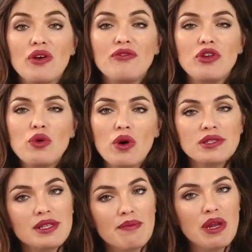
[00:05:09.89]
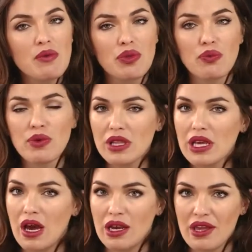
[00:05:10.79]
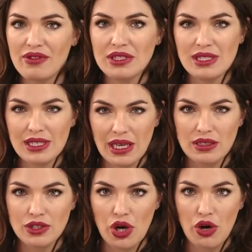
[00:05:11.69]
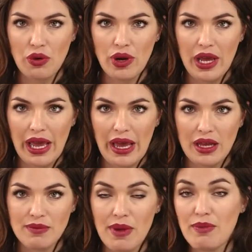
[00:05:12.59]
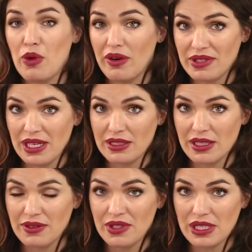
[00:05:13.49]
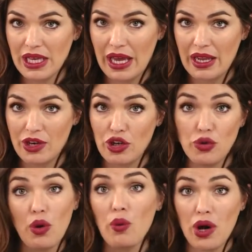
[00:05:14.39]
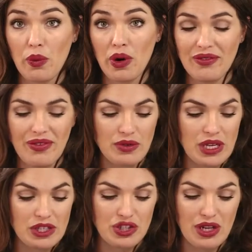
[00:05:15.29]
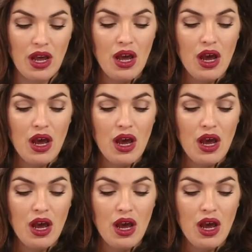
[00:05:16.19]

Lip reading: if you are somebody with really uneven skin tone and maybe you have sensitive skin and you don't want to wear a foundation,